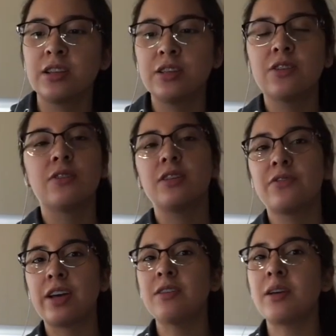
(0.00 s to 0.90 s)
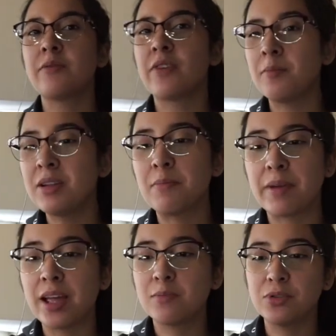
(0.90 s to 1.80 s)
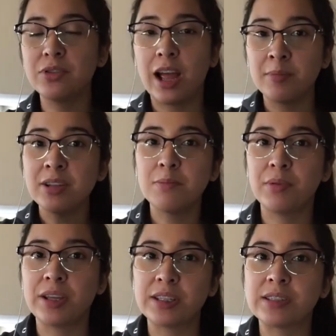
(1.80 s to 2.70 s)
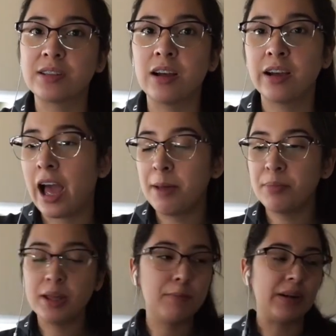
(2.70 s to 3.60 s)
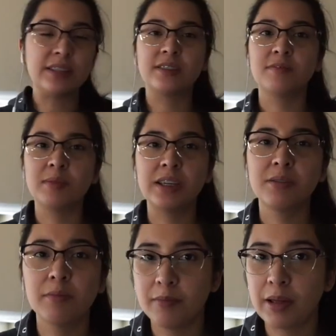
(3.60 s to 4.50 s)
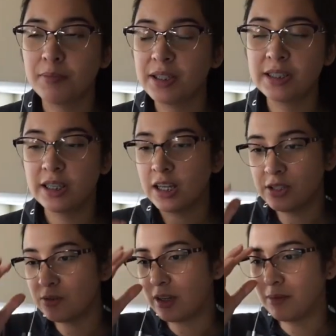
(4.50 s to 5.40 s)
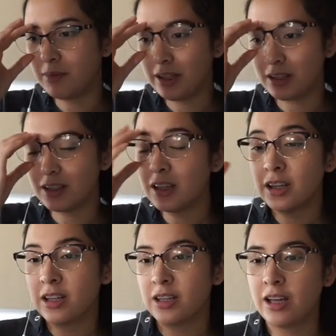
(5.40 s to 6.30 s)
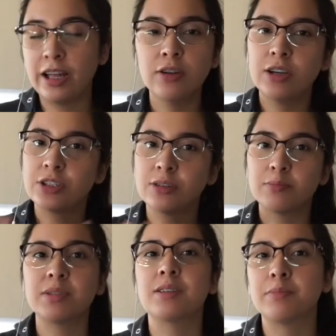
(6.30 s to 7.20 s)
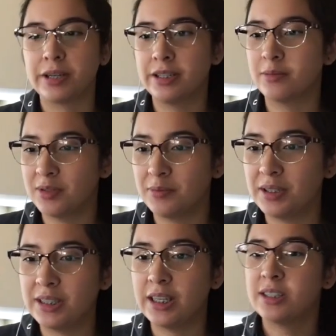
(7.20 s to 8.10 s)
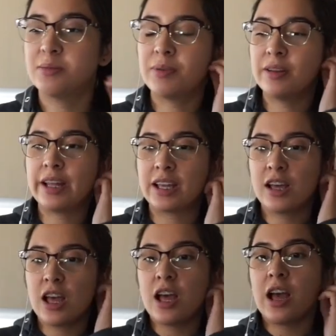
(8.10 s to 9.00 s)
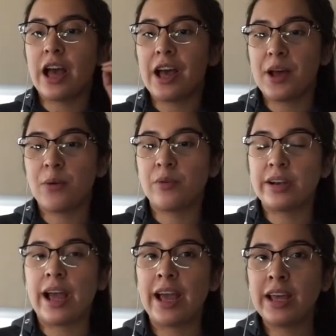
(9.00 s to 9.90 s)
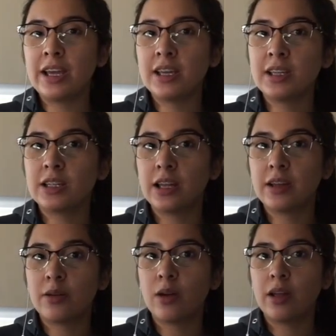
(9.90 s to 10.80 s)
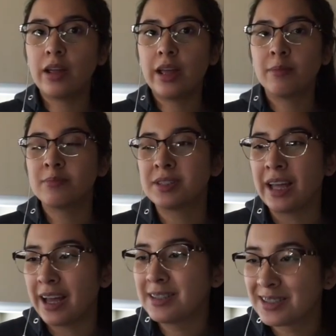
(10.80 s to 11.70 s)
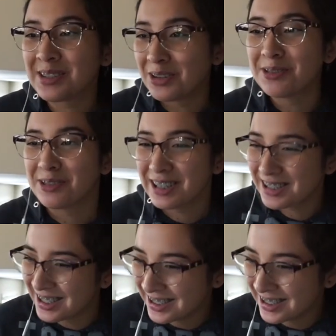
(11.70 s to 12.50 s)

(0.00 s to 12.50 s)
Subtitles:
Yo, if I'm in a bad mood, I'm gonna play this song. I play Best of Me by BTS when I'm like, I know I shouldn't be comparing them to BTS, but like when I am sad to go to work,